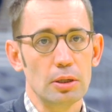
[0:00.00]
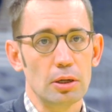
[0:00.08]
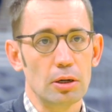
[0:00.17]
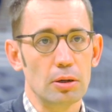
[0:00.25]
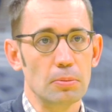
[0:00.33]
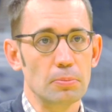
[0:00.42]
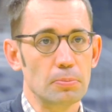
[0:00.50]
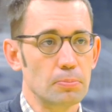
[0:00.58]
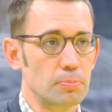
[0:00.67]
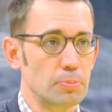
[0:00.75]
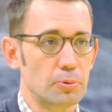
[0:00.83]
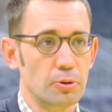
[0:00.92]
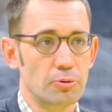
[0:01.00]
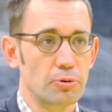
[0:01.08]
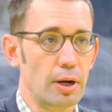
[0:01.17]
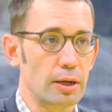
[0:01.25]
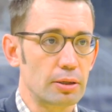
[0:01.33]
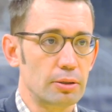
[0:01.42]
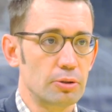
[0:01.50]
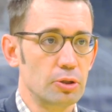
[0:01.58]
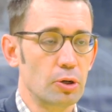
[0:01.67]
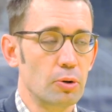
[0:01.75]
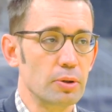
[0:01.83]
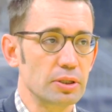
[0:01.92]
um to direct, you
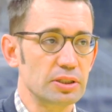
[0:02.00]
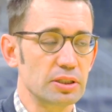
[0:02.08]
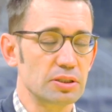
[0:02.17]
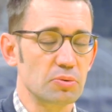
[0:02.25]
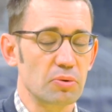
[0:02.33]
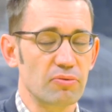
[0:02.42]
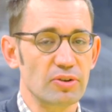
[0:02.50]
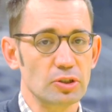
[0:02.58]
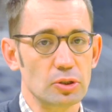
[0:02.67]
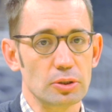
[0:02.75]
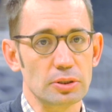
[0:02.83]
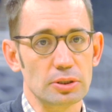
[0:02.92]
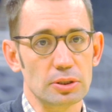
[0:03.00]
know, and assist with visions.